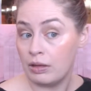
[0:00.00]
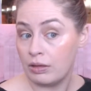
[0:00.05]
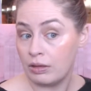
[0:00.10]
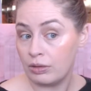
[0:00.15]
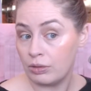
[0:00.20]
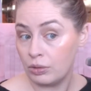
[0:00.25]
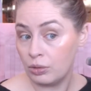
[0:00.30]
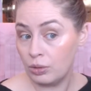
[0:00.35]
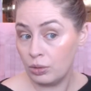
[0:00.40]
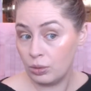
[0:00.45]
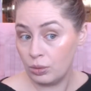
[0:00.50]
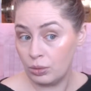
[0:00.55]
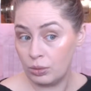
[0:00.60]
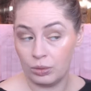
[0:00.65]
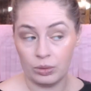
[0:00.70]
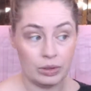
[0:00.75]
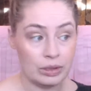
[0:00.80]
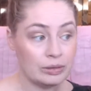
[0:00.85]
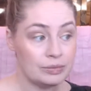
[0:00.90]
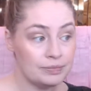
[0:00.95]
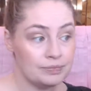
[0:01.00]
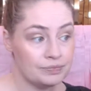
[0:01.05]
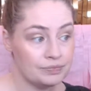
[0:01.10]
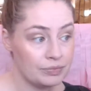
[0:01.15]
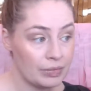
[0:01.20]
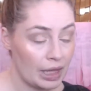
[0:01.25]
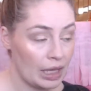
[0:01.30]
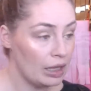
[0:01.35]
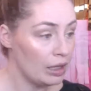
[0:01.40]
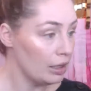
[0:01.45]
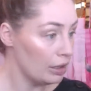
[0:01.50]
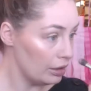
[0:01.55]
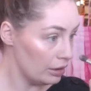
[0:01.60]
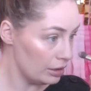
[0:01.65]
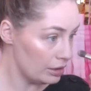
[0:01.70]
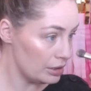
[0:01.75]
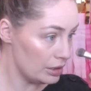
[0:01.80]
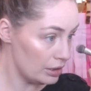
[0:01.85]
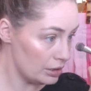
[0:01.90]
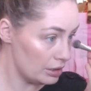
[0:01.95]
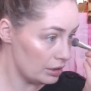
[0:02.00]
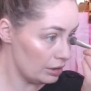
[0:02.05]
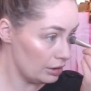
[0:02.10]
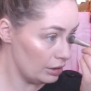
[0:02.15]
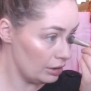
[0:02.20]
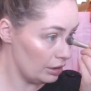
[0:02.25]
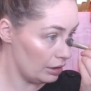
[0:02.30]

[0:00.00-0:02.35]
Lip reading: Ooh! This is the,